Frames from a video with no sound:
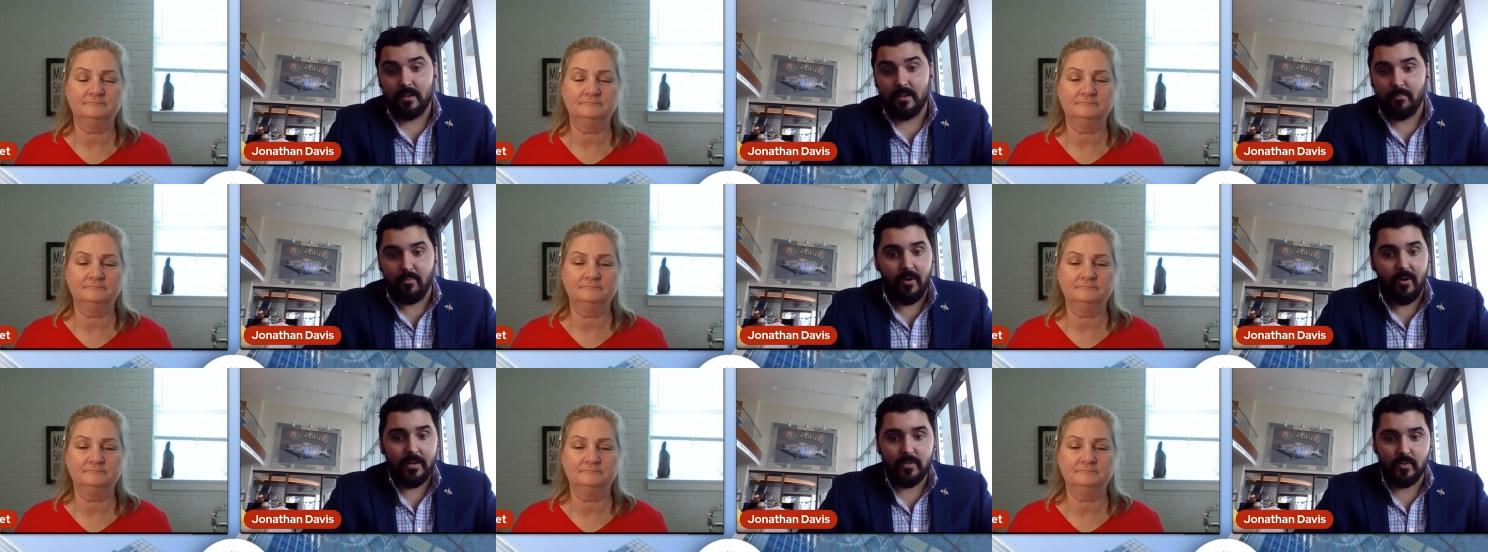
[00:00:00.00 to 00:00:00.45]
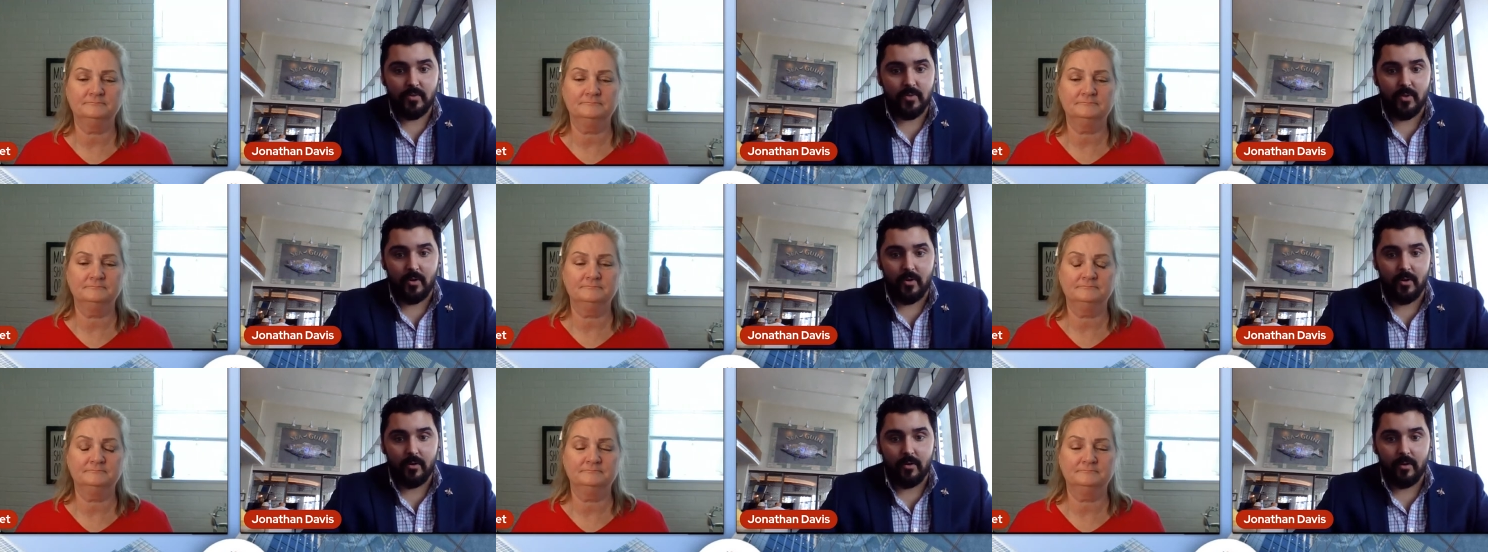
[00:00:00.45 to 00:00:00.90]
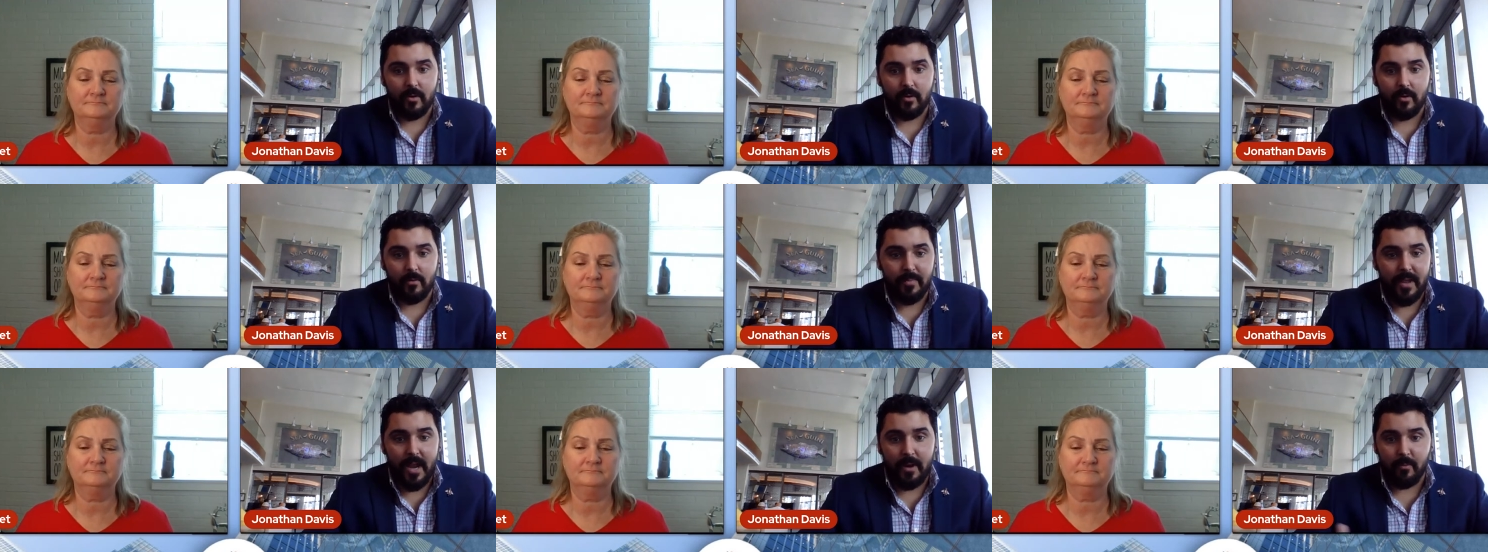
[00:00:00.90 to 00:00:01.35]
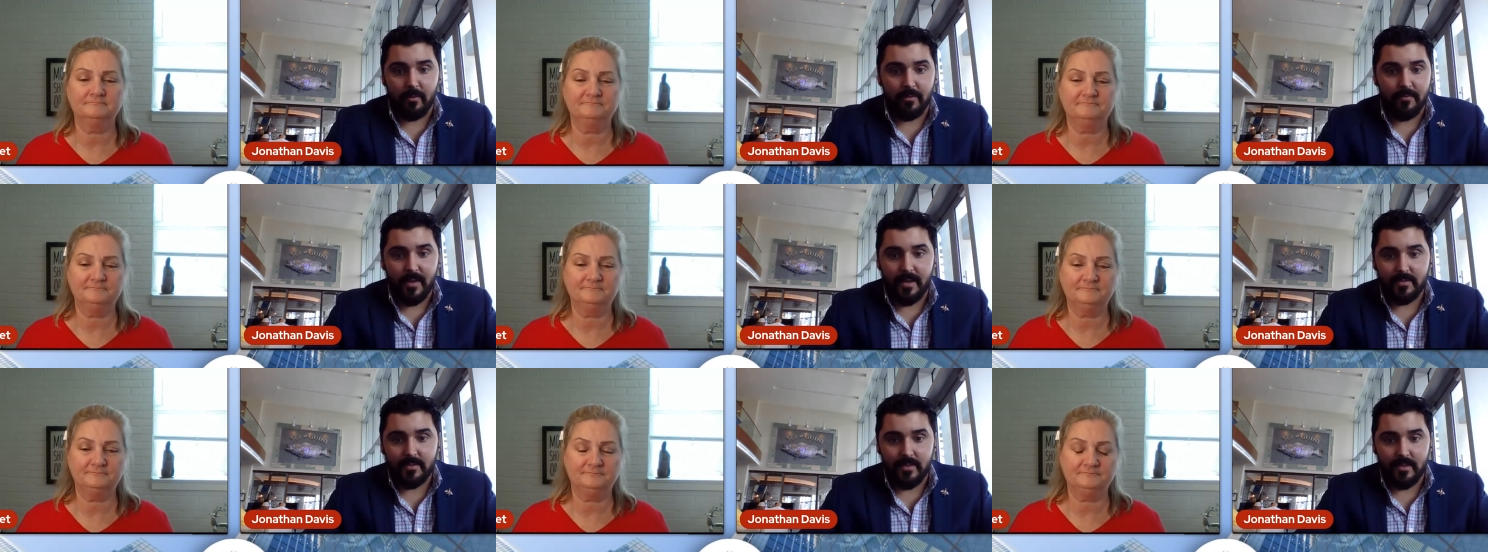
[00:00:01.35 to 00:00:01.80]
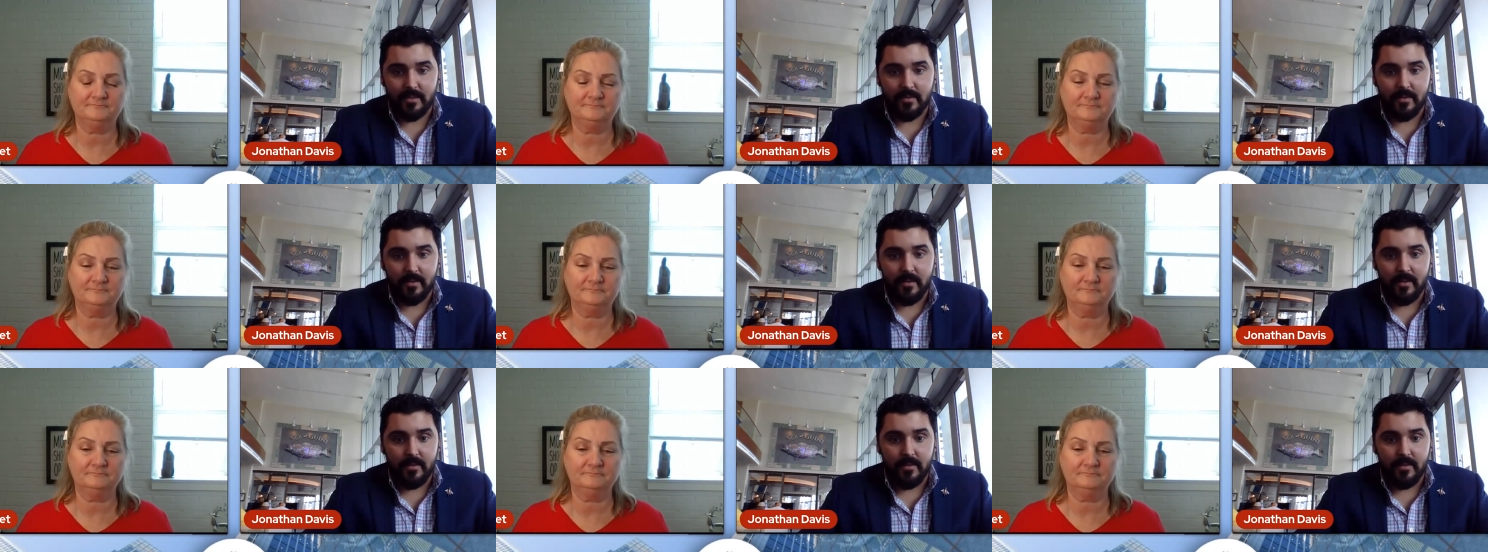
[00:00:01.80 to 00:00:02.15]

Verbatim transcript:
Speaker 1: appraisals are are backward facing.